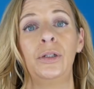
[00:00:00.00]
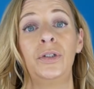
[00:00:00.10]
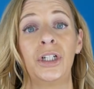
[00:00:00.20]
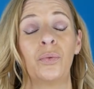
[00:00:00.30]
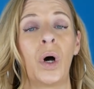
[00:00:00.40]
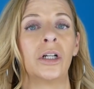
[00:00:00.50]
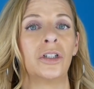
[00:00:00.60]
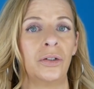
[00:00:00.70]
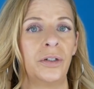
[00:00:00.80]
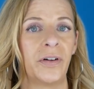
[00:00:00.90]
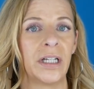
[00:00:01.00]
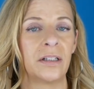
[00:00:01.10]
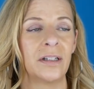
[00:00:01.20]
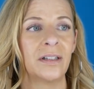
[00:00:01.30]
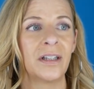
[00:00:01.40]
didn't want 2
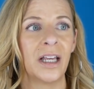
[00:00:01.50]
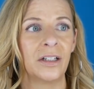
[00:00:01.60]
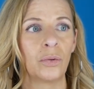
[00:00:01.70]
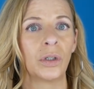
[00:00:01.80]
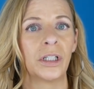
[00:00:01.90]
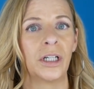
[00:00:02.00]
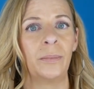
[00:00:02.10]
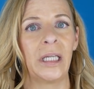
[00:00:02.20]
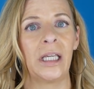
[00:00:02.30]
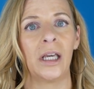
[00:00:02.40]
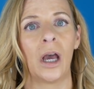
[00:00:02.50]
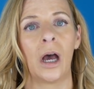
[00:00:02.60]
devices, is really going to be